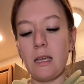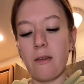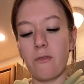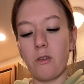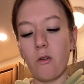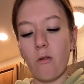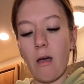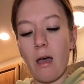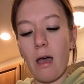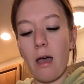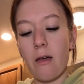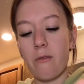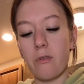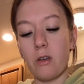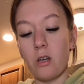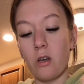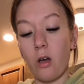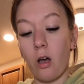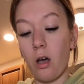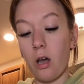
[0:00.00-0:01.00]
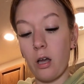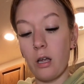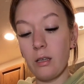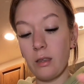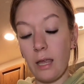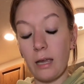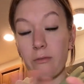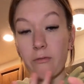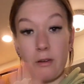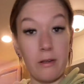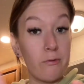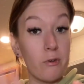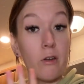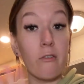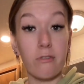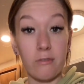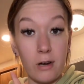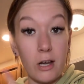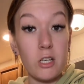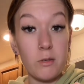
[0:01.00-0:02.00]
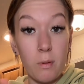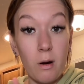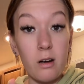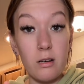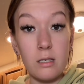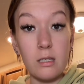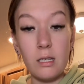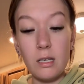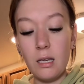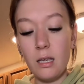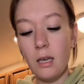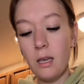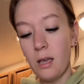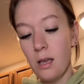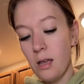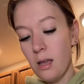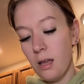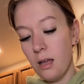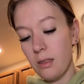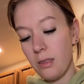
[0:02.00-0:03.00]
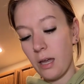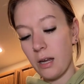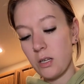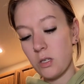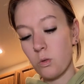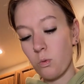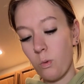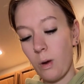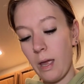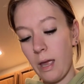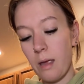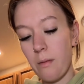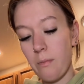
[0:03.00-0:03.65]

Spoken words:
if you have if you have fresh parsley, that is way